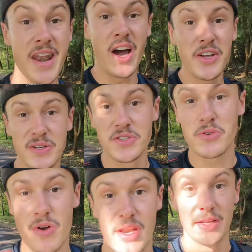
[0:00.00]
And I used
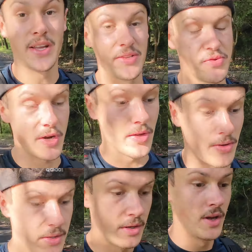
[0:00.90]
to run like that as well.
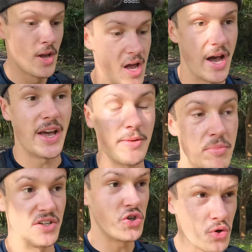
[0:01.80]
I had
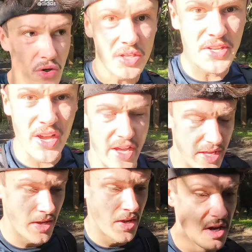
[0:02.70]
my shoulders
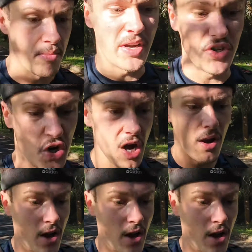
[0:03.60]
high, my jaw